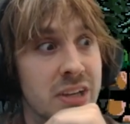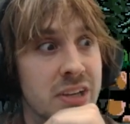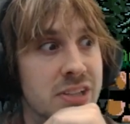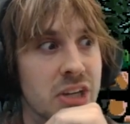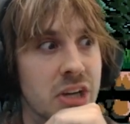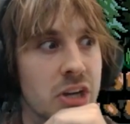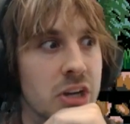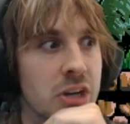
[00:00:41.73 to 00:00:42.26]

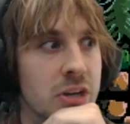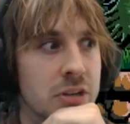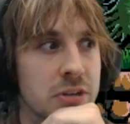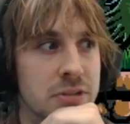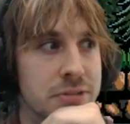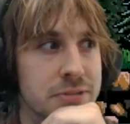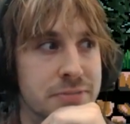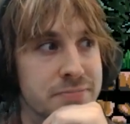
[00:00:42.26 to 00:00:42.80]

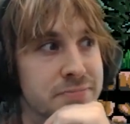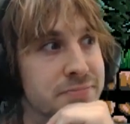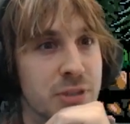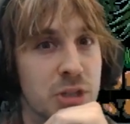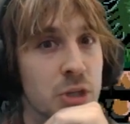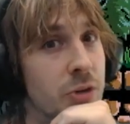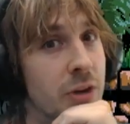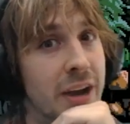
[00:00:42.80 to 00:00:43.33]
So,
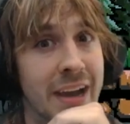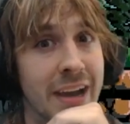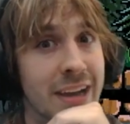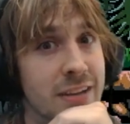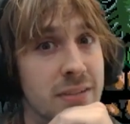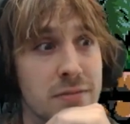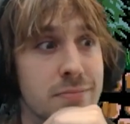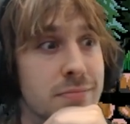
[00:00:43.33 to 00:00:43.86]
go
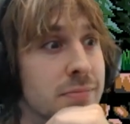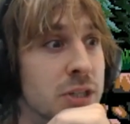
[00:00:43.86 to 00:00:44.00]
ahead,